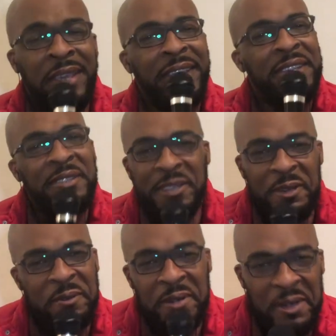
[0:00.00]
is
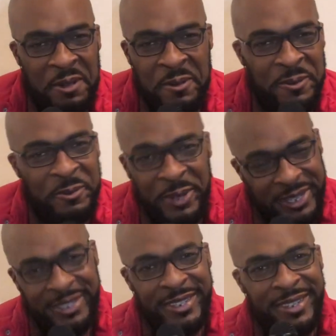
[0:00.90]
going on
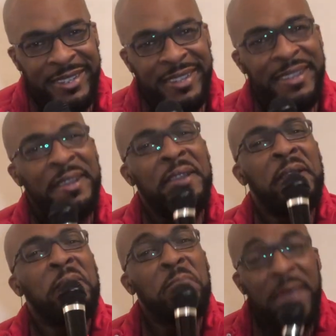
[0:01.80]
with you,
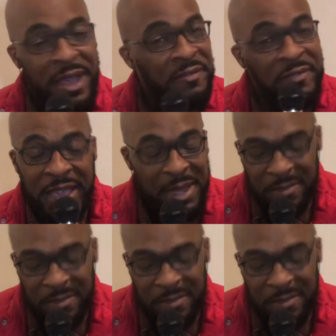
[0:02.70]
my family?